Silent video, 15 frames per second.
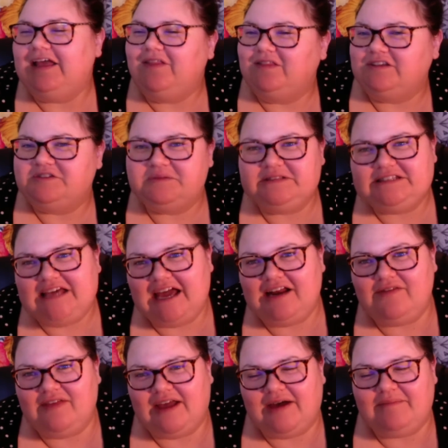this one's kind
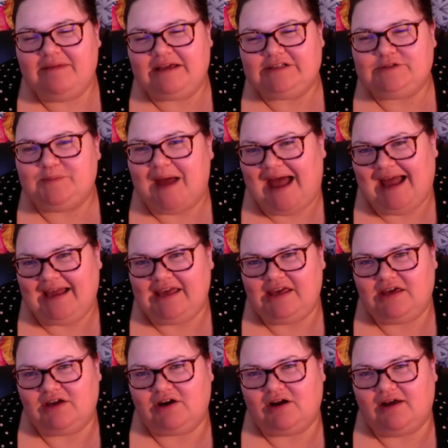of like a mixed bag
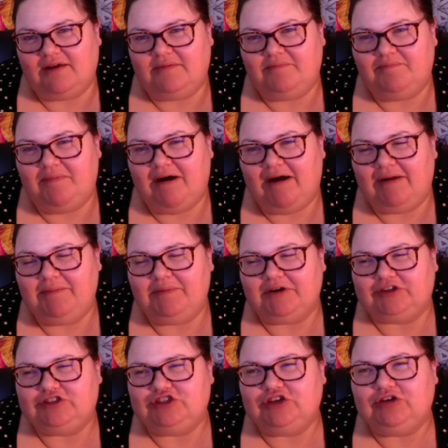here on
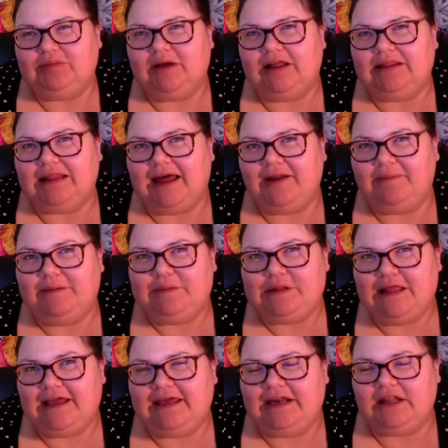BookTube. A lot of people
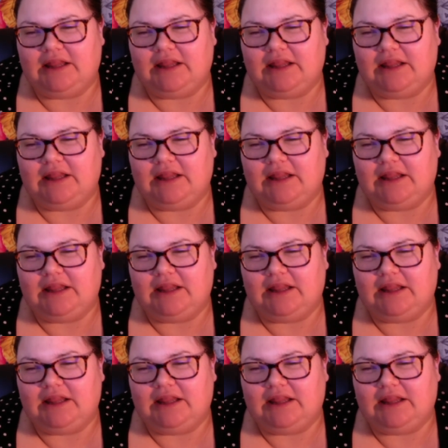like it, a